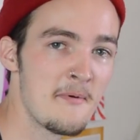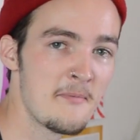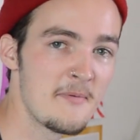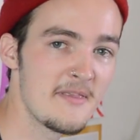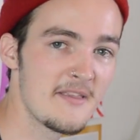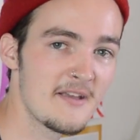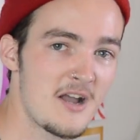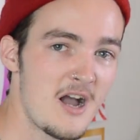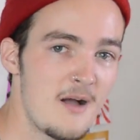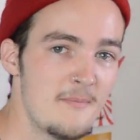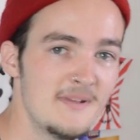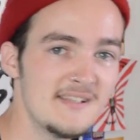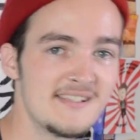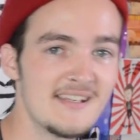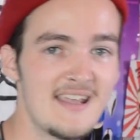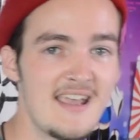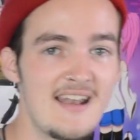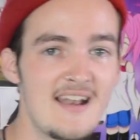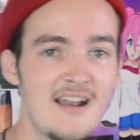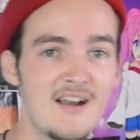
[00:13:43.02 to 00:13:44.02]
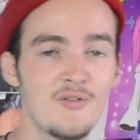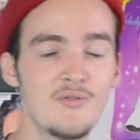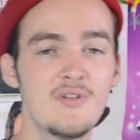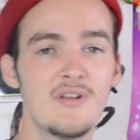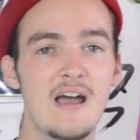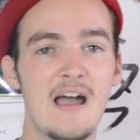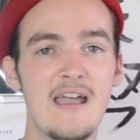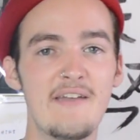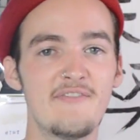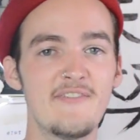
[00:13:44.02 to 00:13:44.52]
up in the comments again.
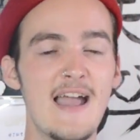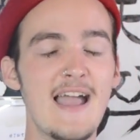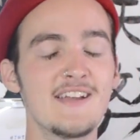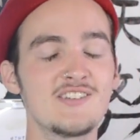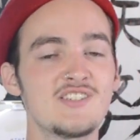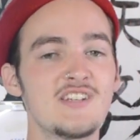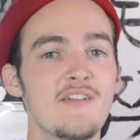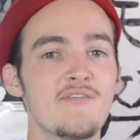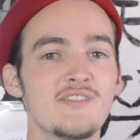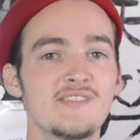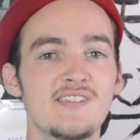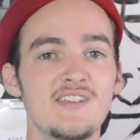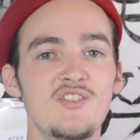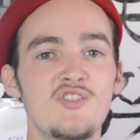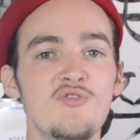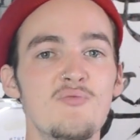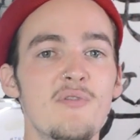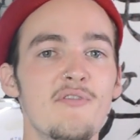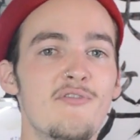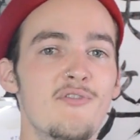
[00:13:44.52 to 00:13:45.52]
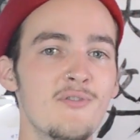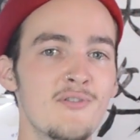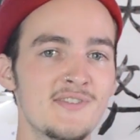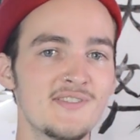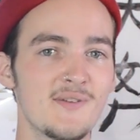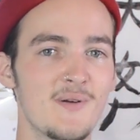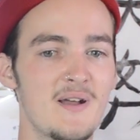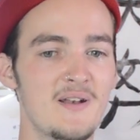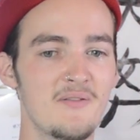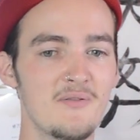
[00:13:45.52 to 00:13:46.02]
I've actually never seen you before,
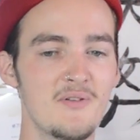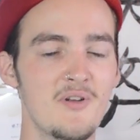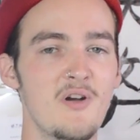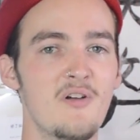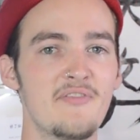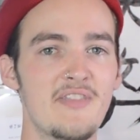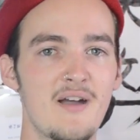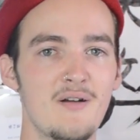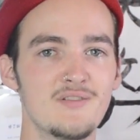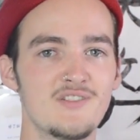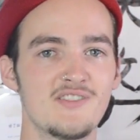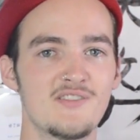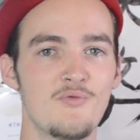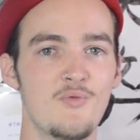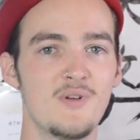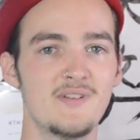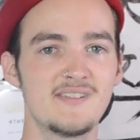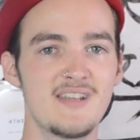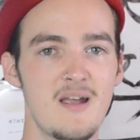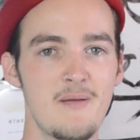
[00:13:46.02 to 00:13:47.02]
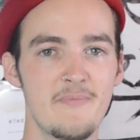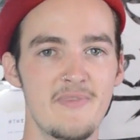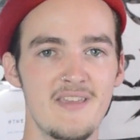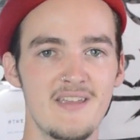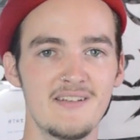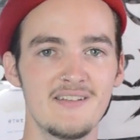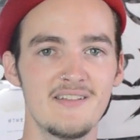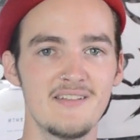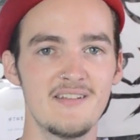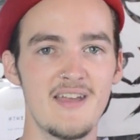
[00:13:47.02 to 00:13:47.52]
so I don't know if that was just a one-time
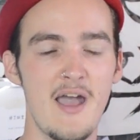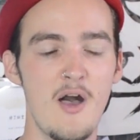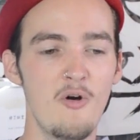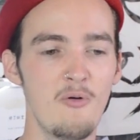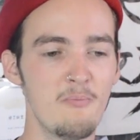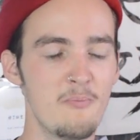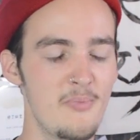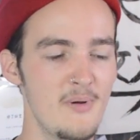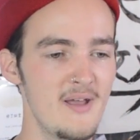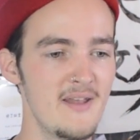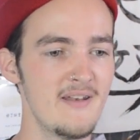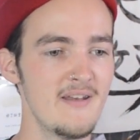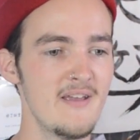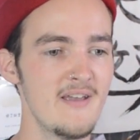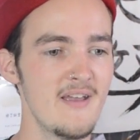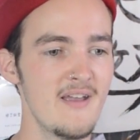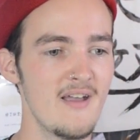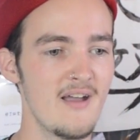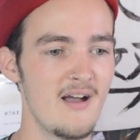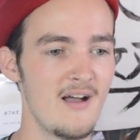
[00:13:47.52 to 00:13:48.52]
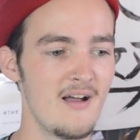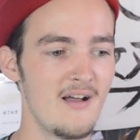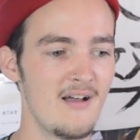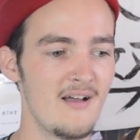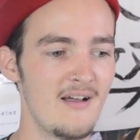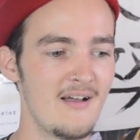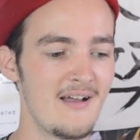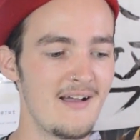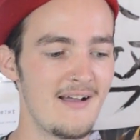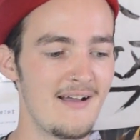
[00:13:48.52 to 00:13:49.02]
thing to help, but
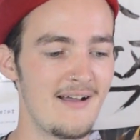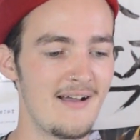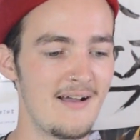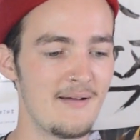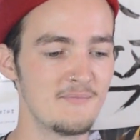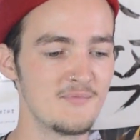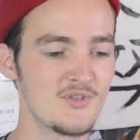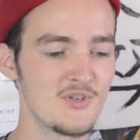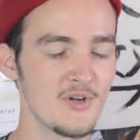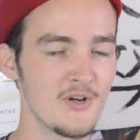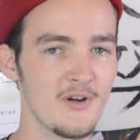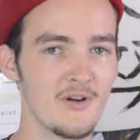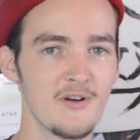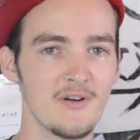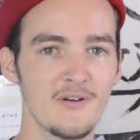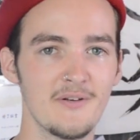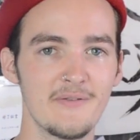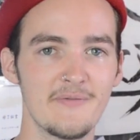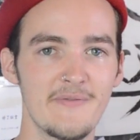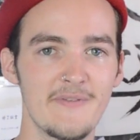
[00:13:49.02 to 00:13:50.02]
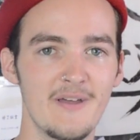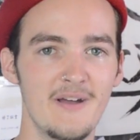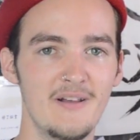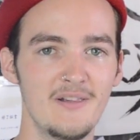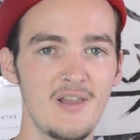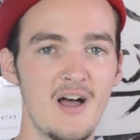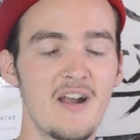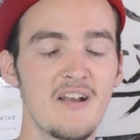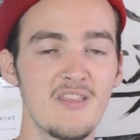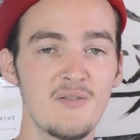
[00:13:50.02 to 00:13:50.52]
I'm sure a
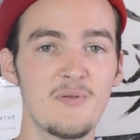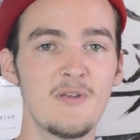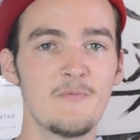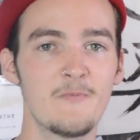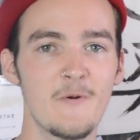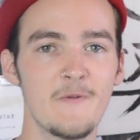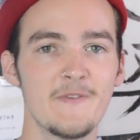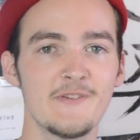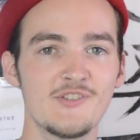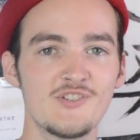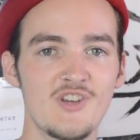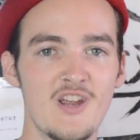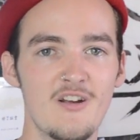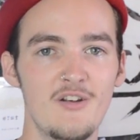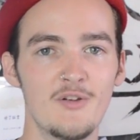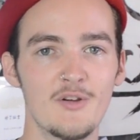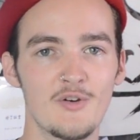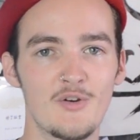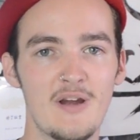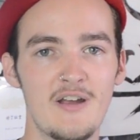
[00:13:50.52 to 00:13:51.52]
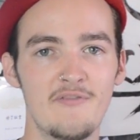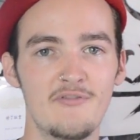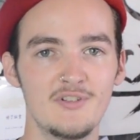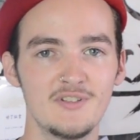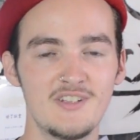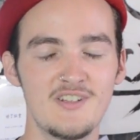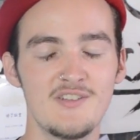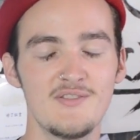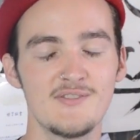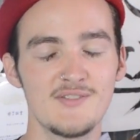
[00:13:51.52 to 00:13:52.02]
lot of the people on this channel are grateful
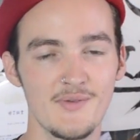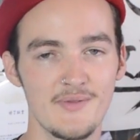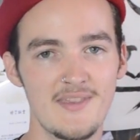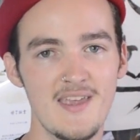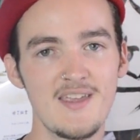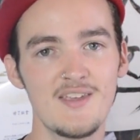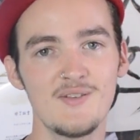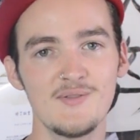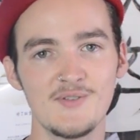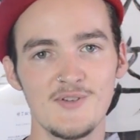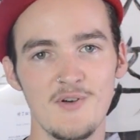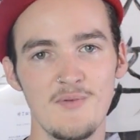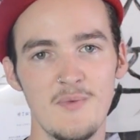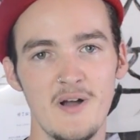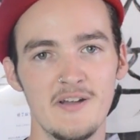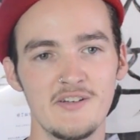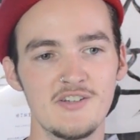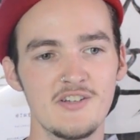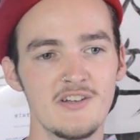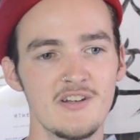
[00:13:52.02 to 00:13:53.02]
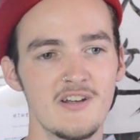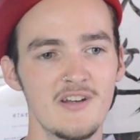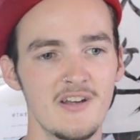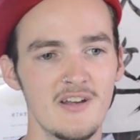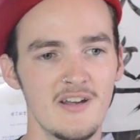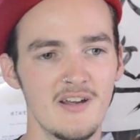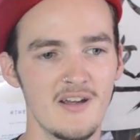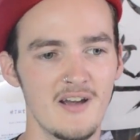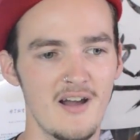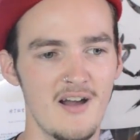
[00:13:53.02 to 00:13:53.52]
to you, so thank you so much.
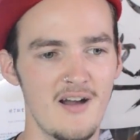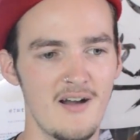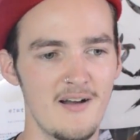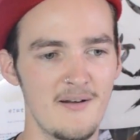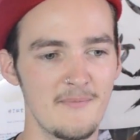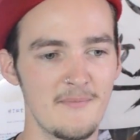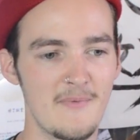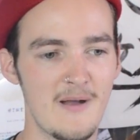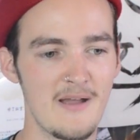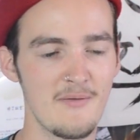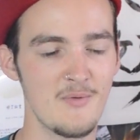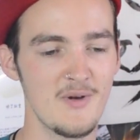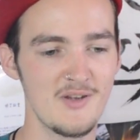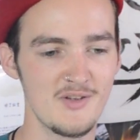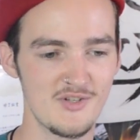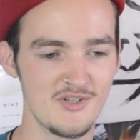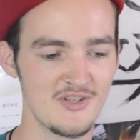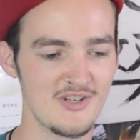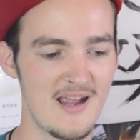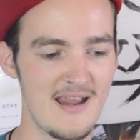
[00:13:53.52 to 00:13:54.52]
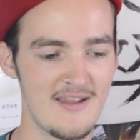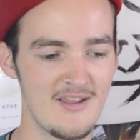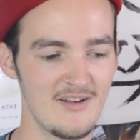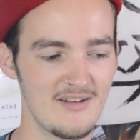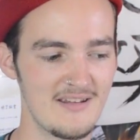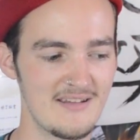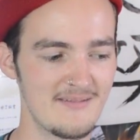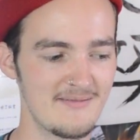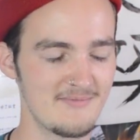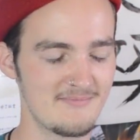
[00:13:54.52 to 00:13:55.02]
I wish I
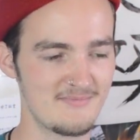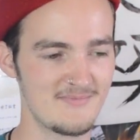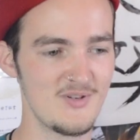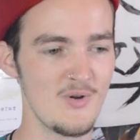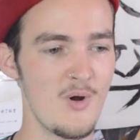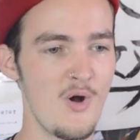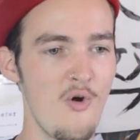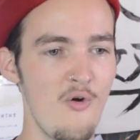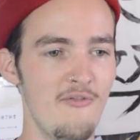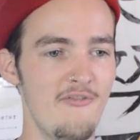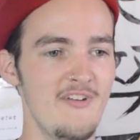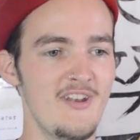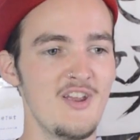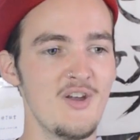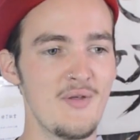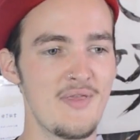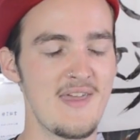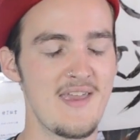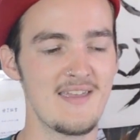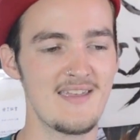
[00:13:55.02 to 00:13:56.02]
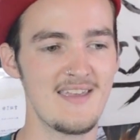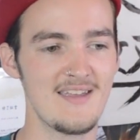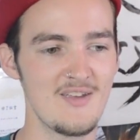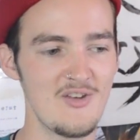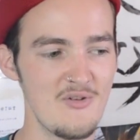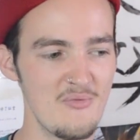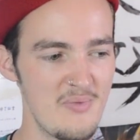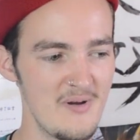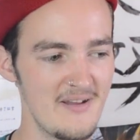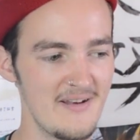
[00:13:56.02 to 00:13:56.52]
could do a whole video thanking
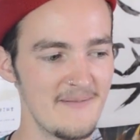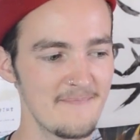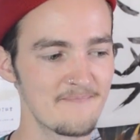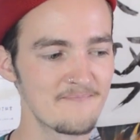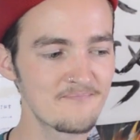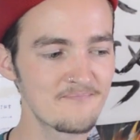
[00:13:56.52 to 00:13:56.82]
you, but